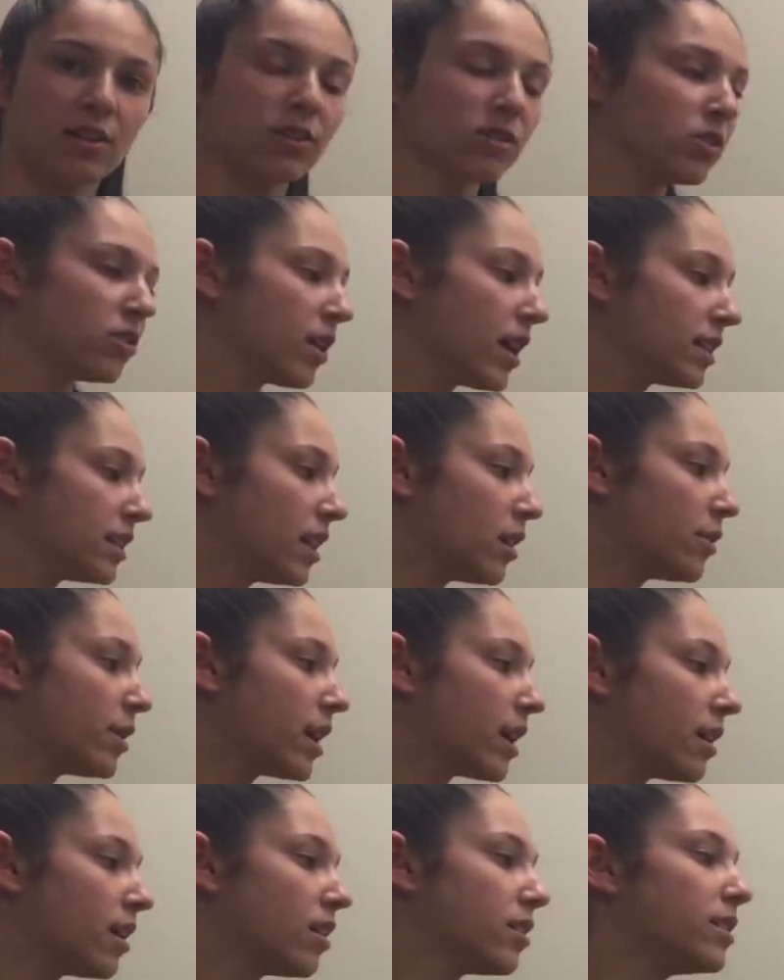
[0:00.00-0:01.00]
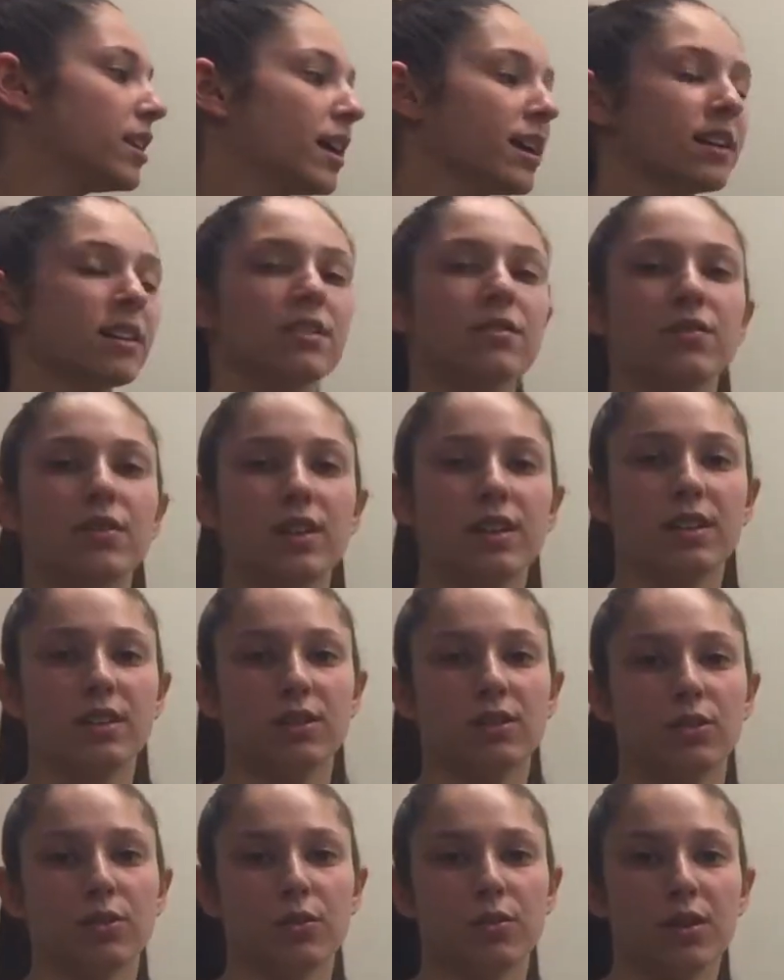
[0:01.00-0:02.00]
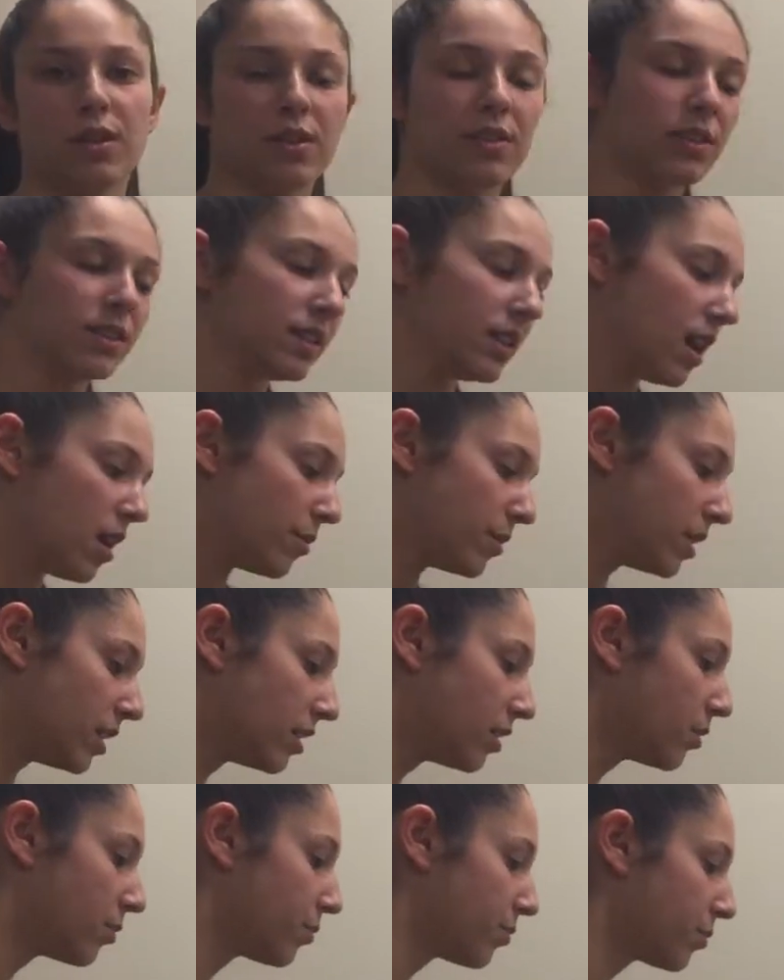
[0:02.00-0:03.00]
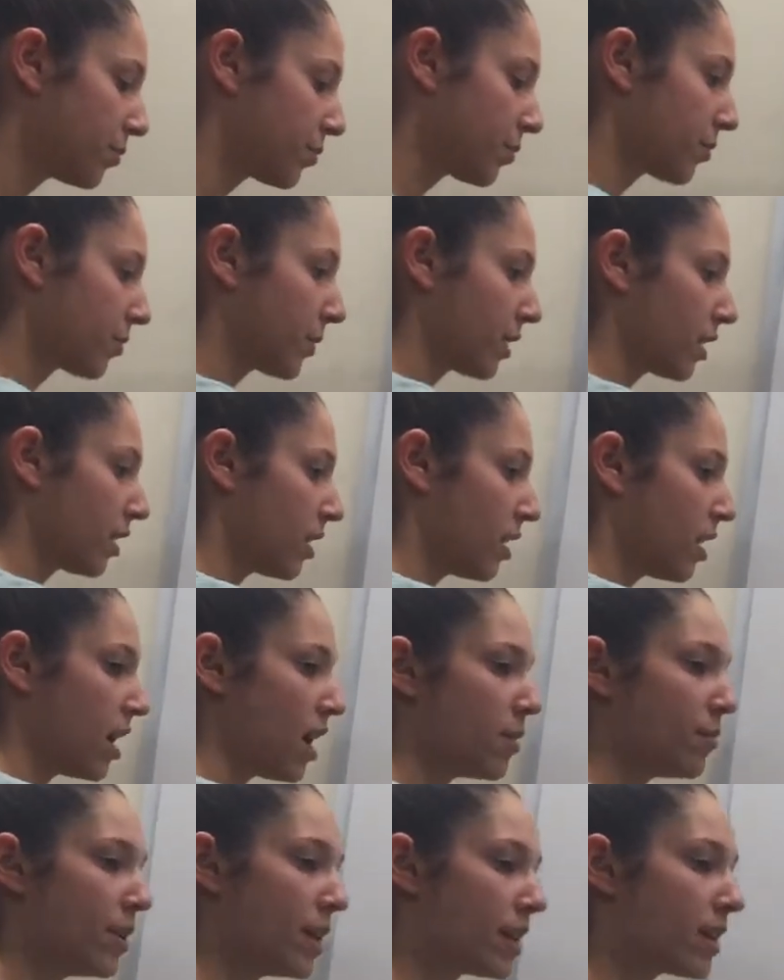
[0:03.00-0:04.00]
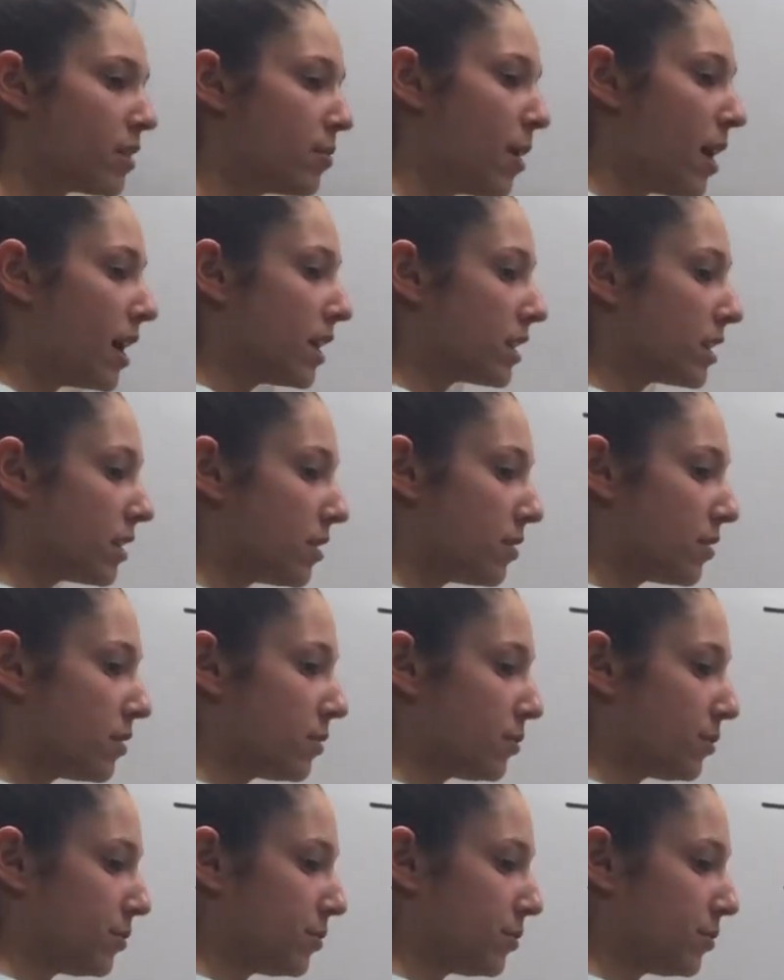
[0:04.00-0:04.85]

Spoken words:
So that's how we get our negative into the denominator and make it a positive.